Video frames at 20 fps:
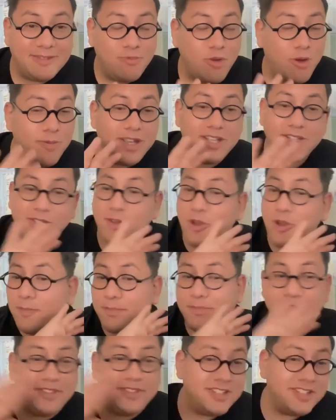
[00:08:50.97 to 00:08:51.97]
MoMA is
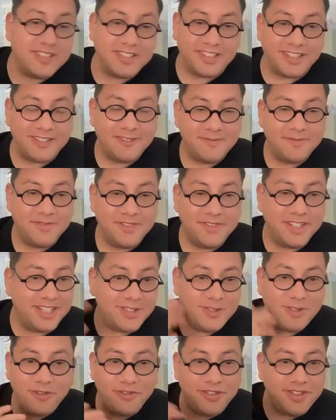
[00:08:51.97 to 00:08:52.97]
completely digital. There is
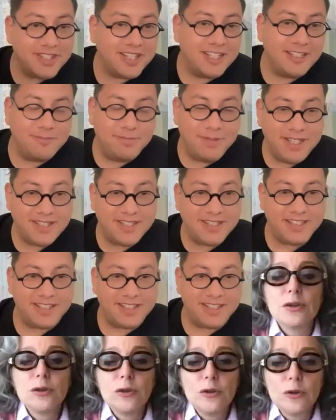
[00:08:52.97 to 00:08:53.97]
no yes, physical piece. But
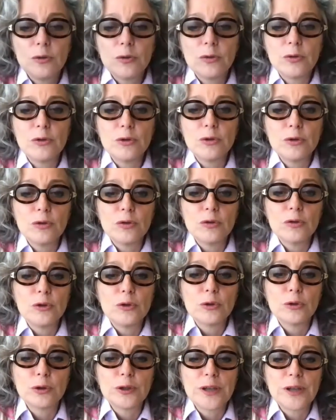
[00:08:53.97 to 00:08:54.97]
you you
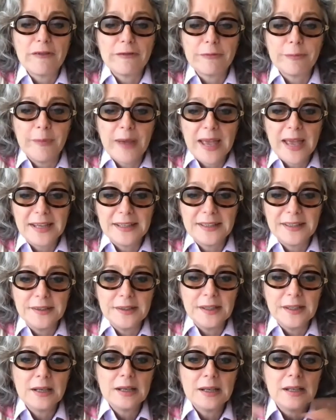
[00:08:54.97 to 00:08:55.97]
you could have made
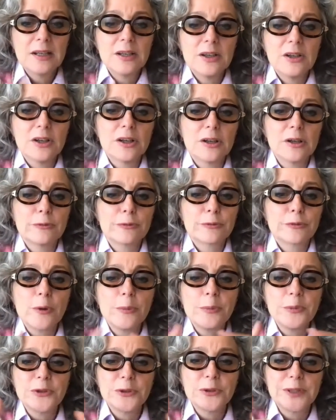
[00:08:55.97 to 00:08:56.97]
uh, from
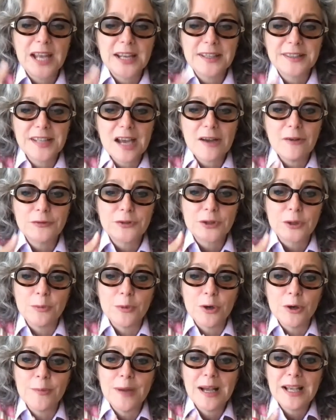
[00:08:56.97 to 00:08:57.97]
the data of the
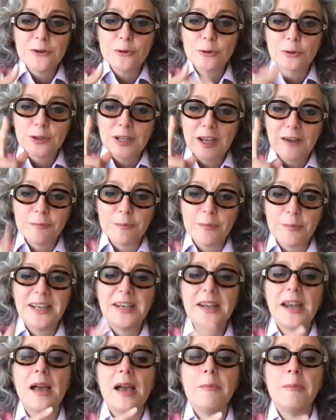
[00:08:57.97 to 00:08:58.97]
MoMA, you could have
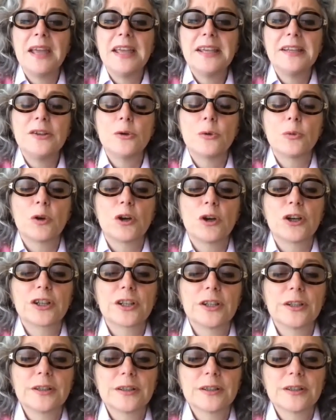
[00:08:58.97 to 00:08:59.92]
made make a work.